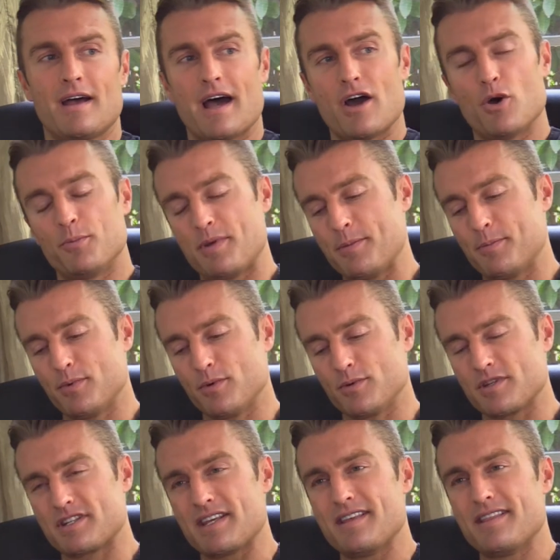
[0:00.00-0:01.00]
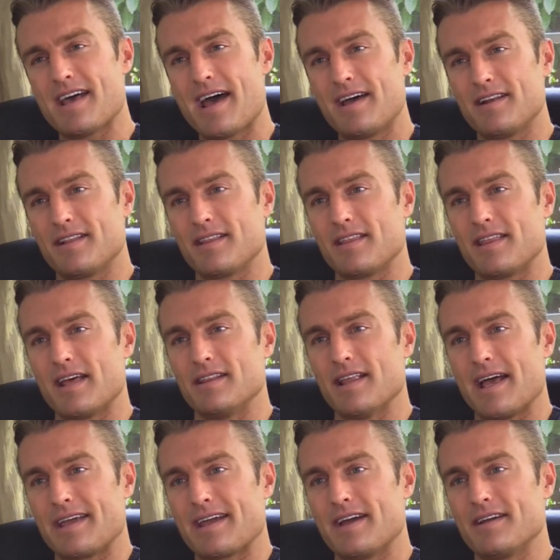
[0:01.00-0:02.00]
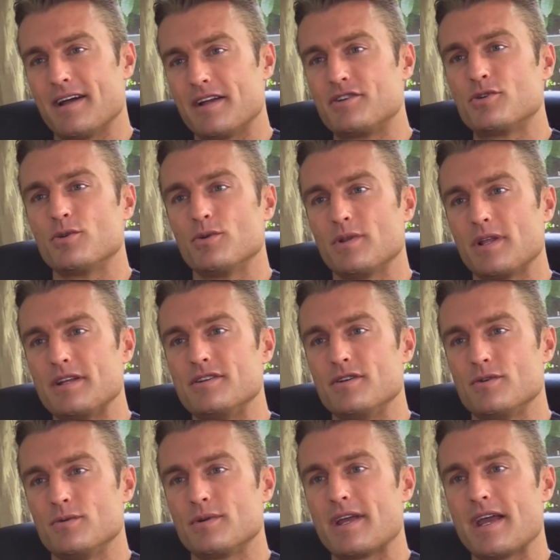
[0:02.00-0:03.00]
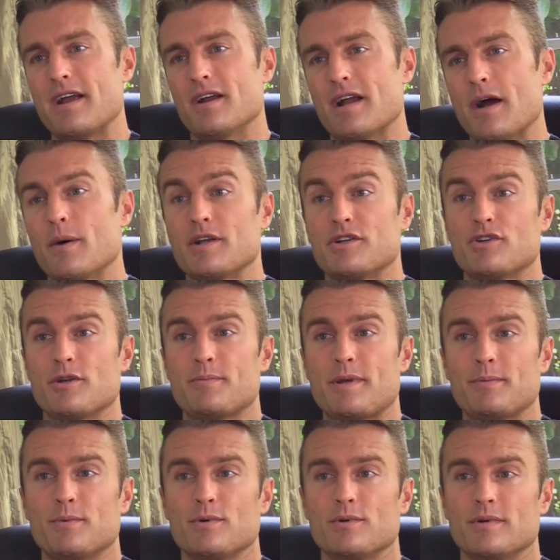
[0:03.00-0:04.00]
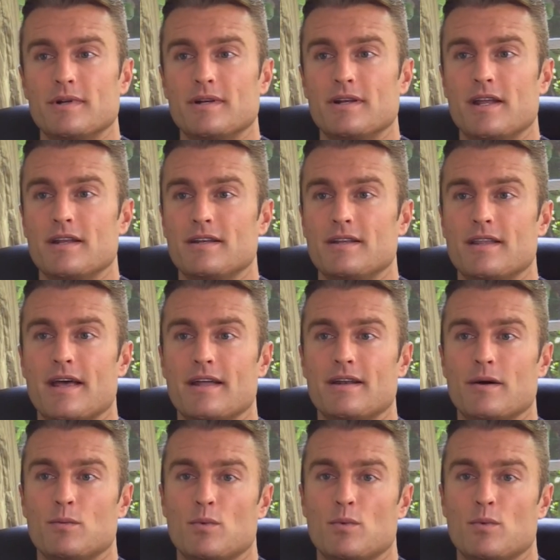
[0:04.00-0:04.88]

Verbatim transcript: I hope people see that that like I, I truly do care how I treat people, and and that